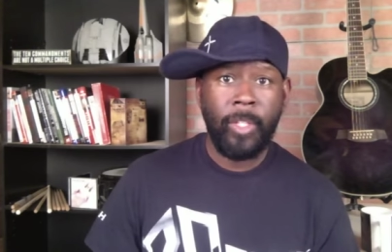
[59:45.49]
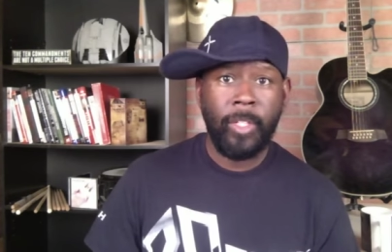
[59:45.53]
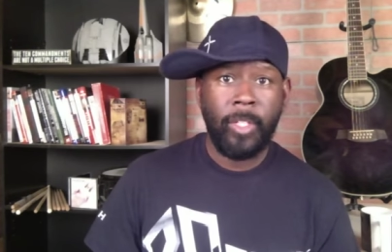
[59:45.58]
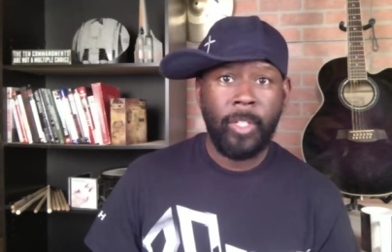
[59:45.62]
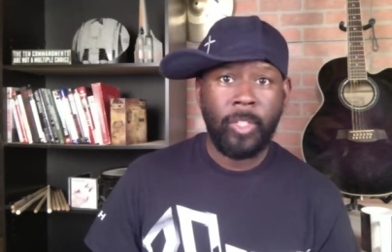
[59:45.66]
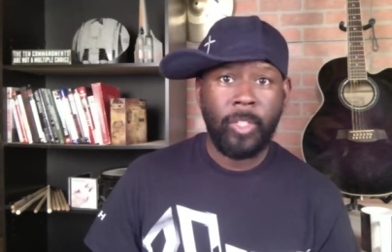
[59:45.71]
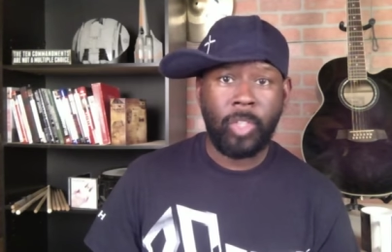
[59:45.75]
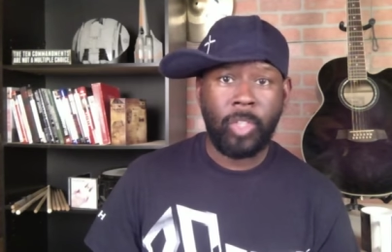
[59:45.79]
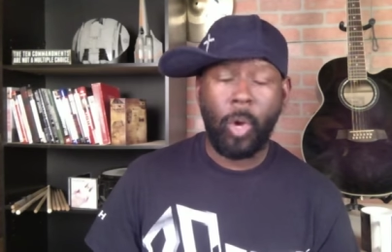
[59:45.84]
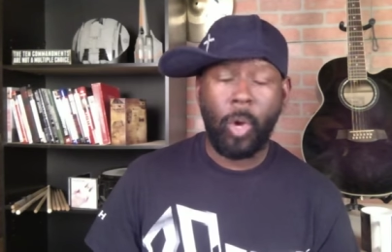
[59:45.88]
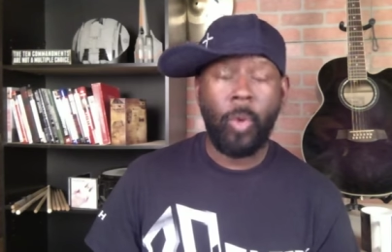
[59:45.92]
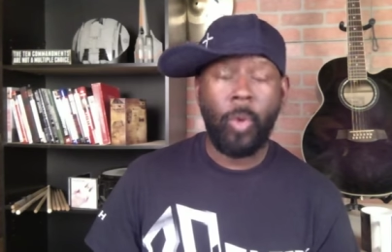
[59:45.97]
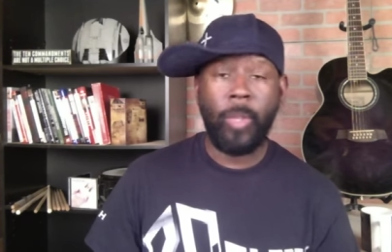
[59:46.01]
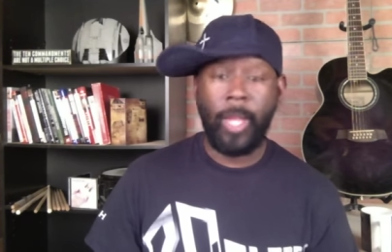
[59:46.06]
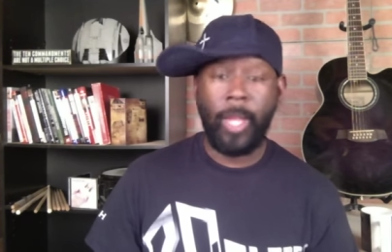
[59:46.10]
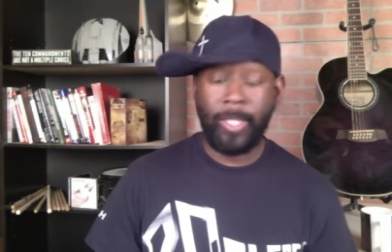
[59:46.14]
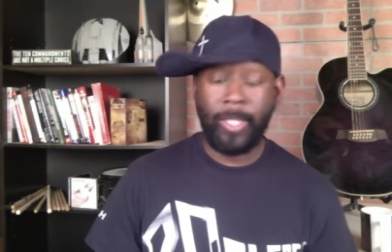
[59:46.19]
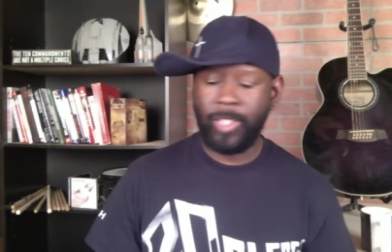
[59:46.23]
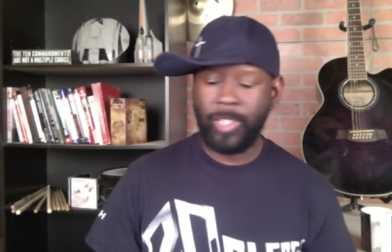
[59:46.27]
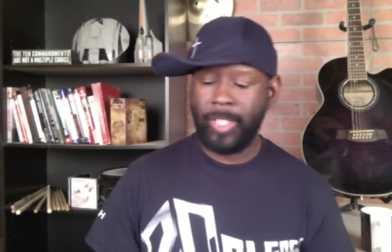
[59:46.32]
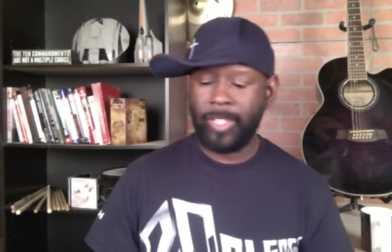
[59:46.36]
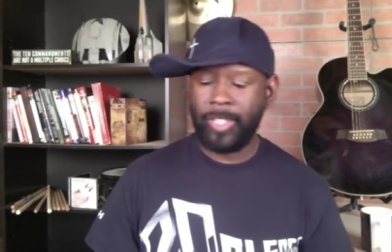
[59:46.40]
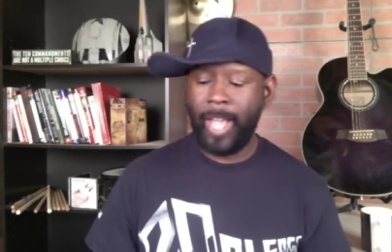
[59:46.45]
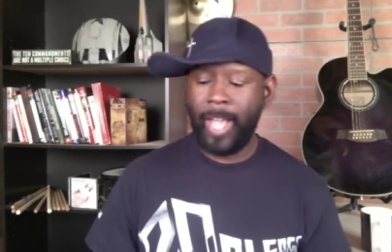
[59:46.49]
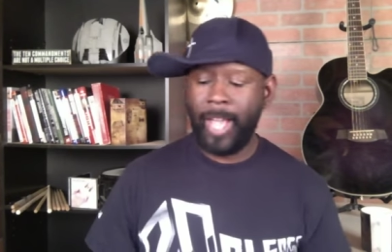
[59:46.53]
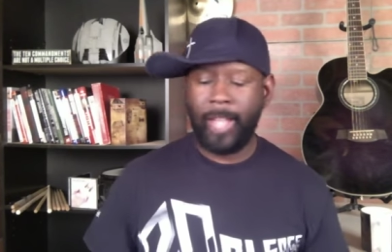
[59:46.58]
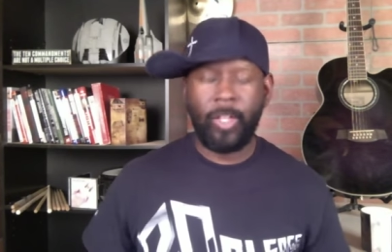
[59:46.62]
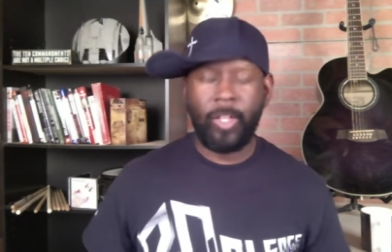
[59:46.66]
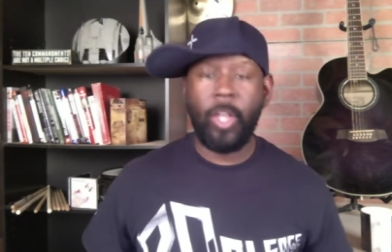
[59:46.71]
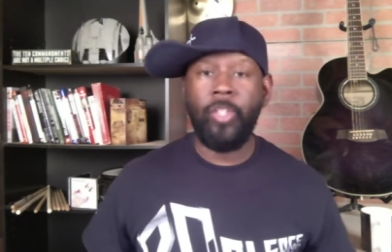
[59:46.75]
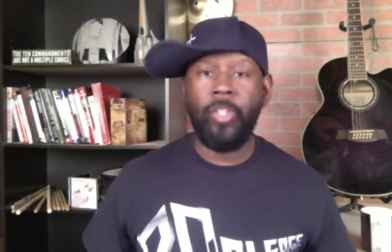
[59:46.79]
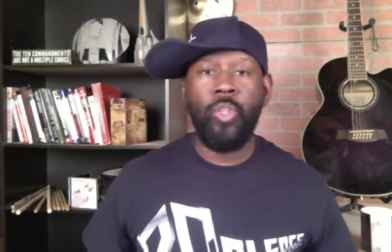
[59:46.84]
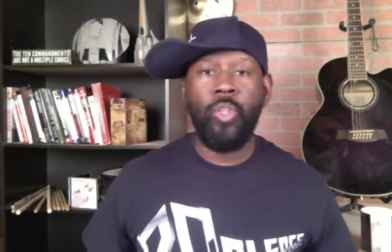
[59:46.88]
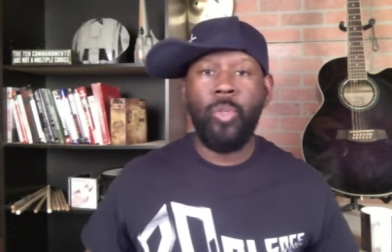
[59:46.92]
So it's, it's like
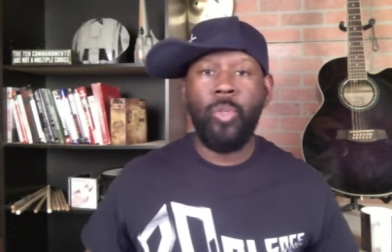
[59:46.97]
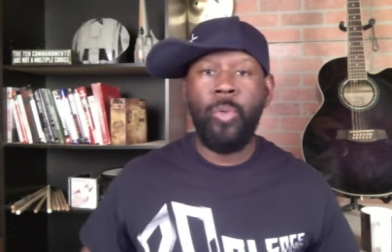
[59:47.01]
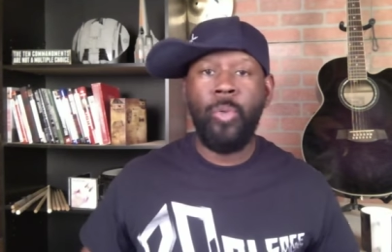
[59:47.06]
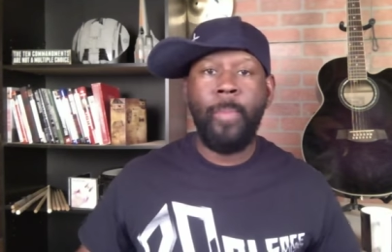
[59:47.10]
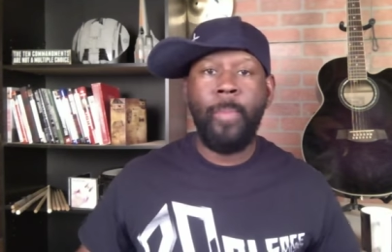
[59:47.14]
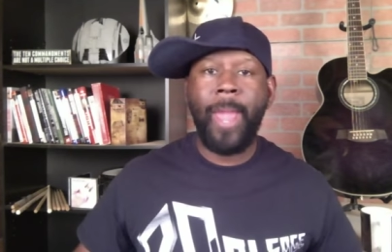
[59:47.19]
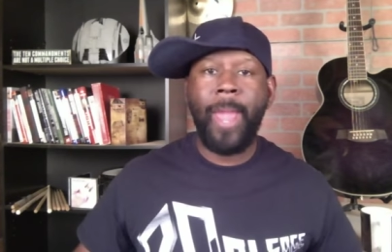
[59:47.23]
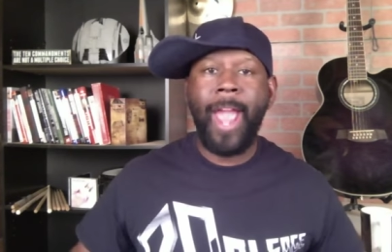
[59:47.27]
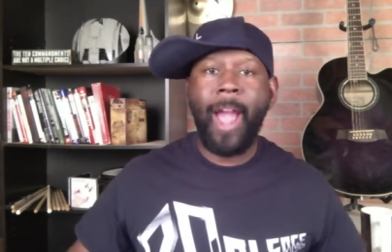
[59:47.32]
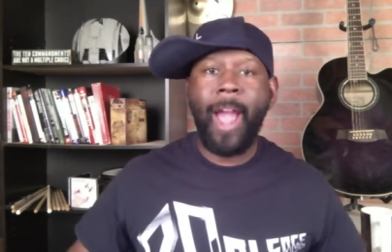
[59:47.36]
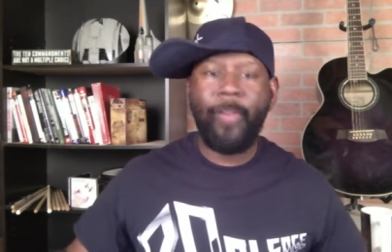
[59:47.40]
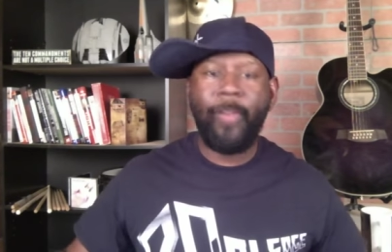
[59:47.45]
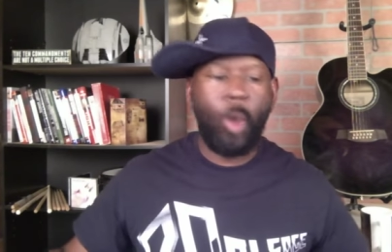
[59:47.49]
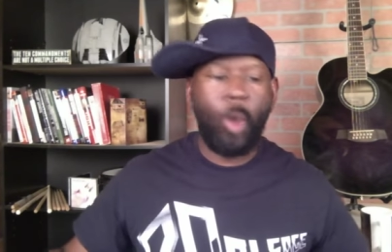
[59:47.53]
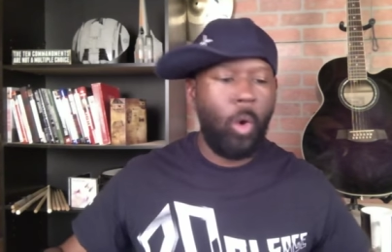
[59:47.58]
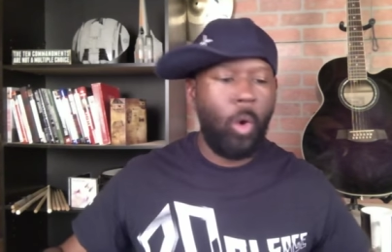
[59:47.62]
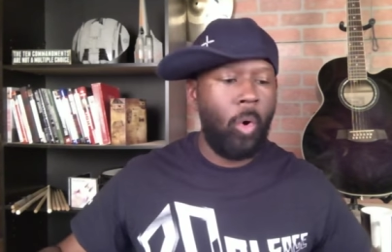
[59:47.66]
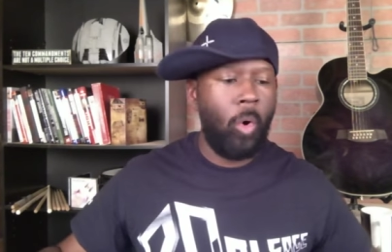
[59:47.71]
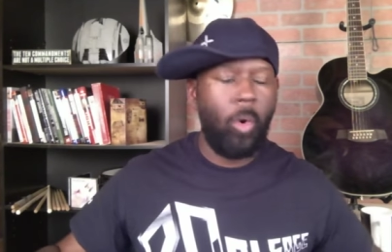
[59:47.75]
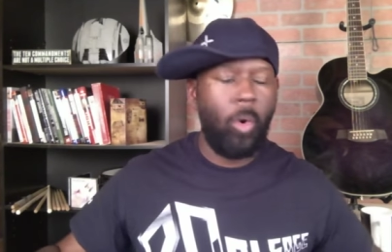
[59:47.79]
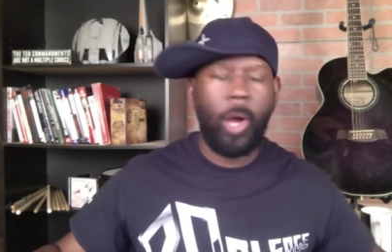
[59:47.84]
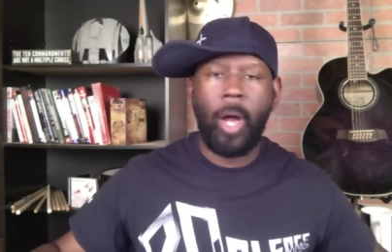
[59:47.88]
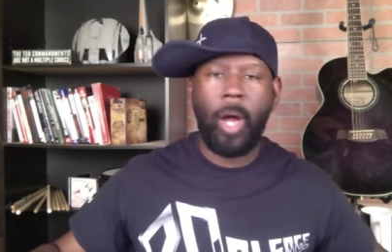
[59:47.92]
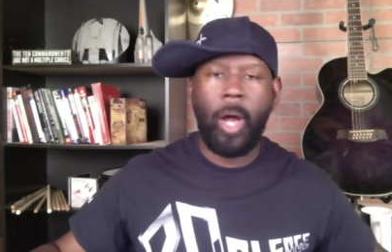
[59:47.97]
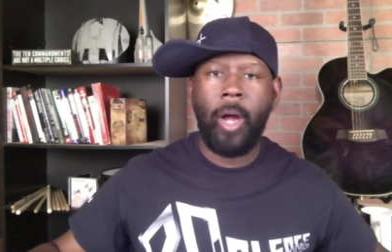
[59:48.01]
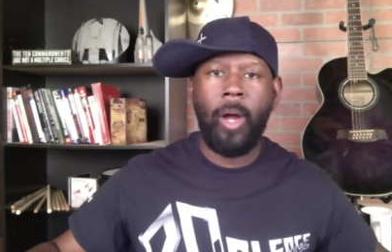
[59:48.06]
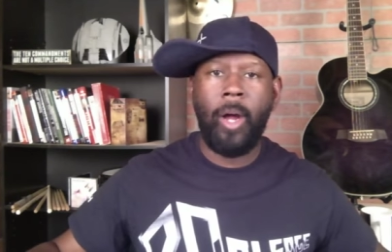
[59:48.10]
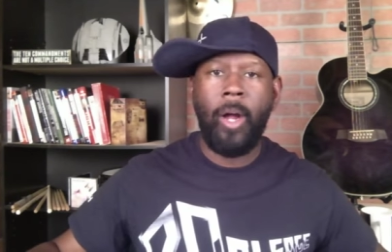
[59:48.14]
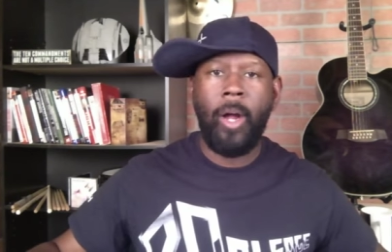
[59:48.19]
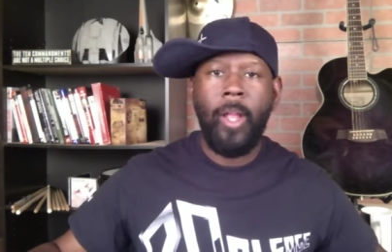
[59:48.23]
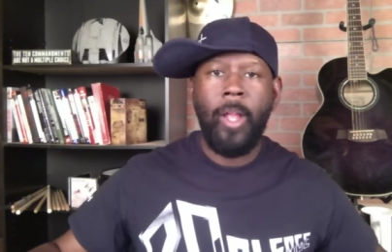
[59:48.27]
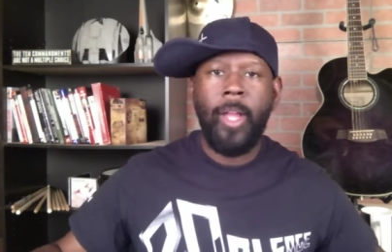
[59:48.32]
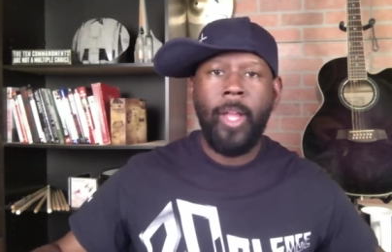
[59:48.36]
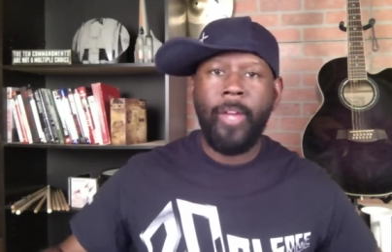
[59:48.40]
the, you, you, may have a whole uh,
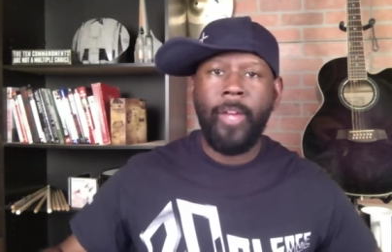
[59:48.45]
uh,